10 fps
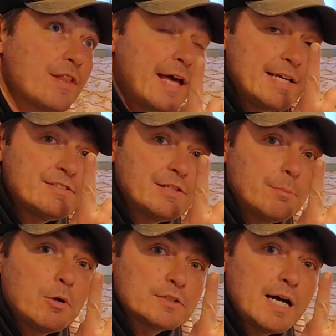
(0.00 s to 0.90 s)
the AC
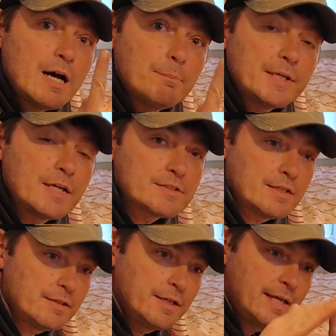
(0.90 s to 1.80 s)
up on top, because
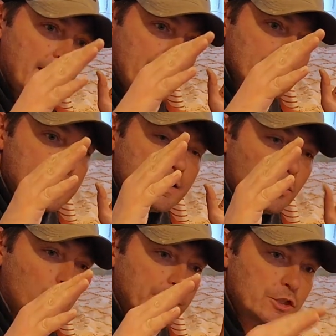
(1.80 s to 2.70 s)
as that
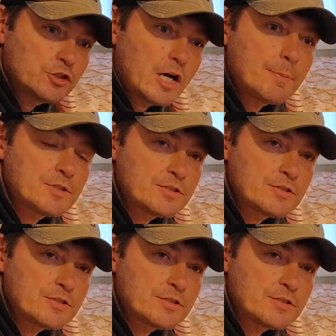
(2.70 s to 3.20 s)
cold air drops,